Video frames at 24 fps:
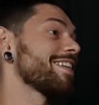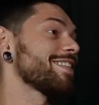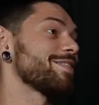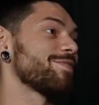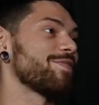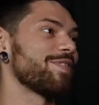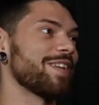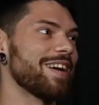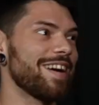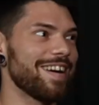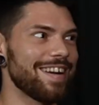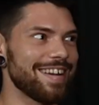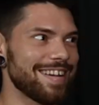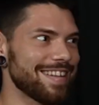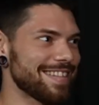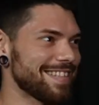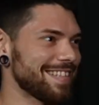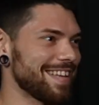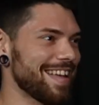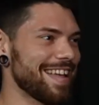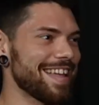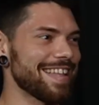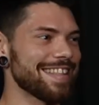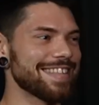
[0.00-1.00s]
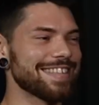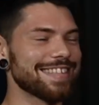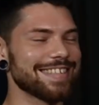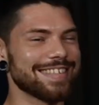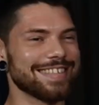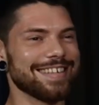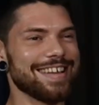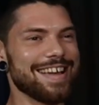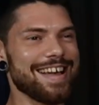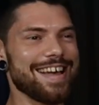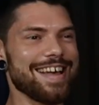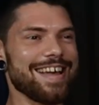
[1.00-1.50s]
It's very intense.
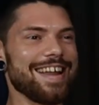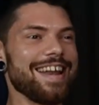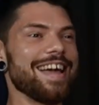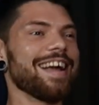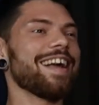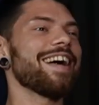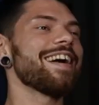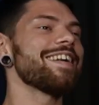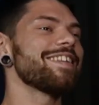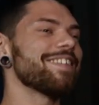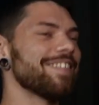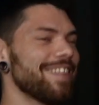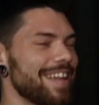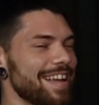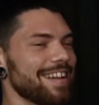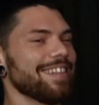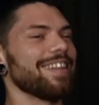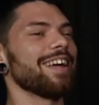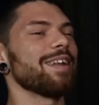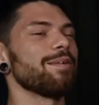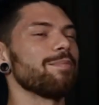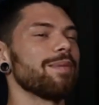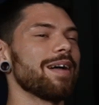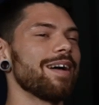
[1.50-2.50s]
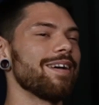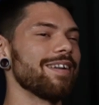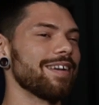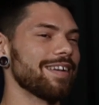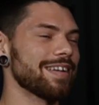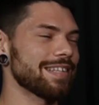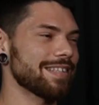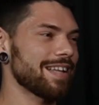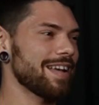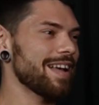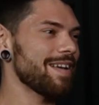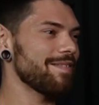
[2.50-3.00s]
Yeah, and I kind of like that about it,
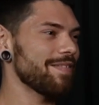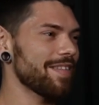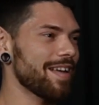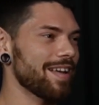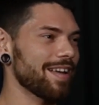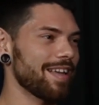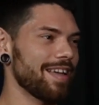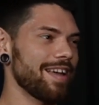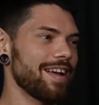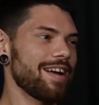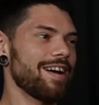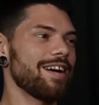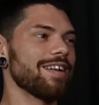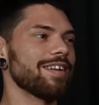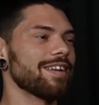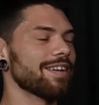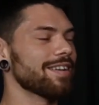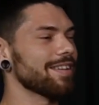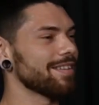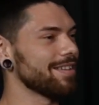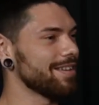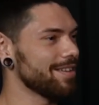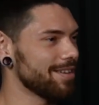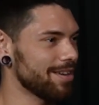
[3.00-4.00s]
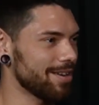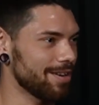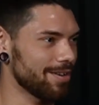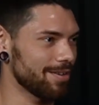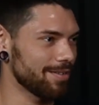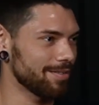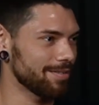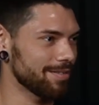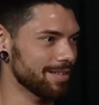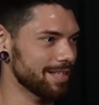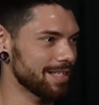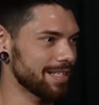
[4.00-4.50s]
because I have that chaotic,
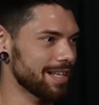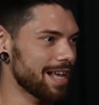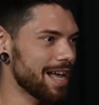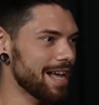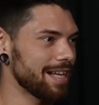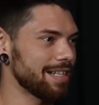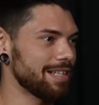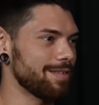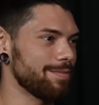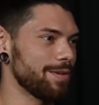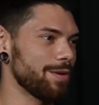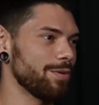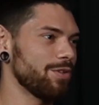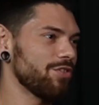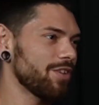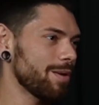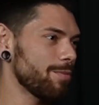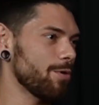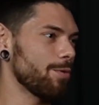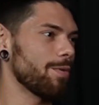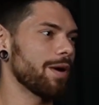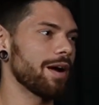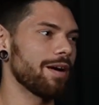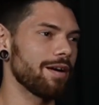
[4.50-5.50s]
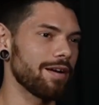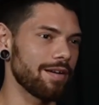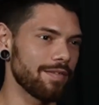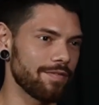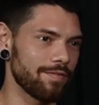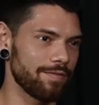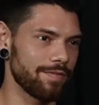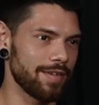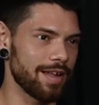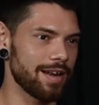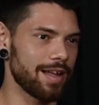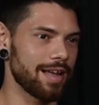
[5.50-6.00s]
side to me, which I'm aware
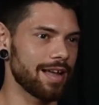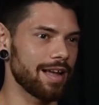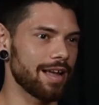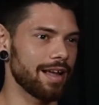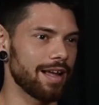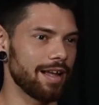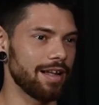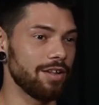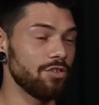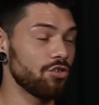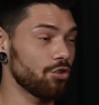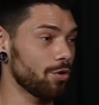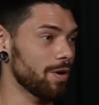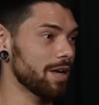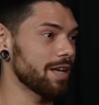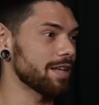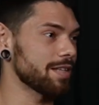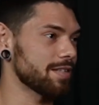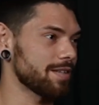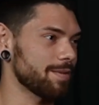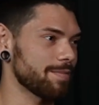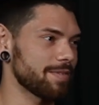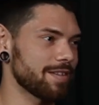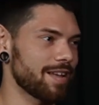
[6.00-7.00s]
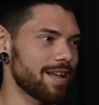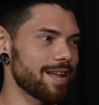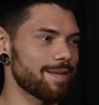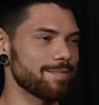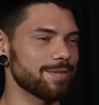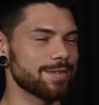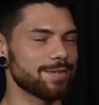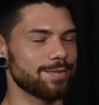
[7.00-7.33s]
of, and I enjoy it sometimes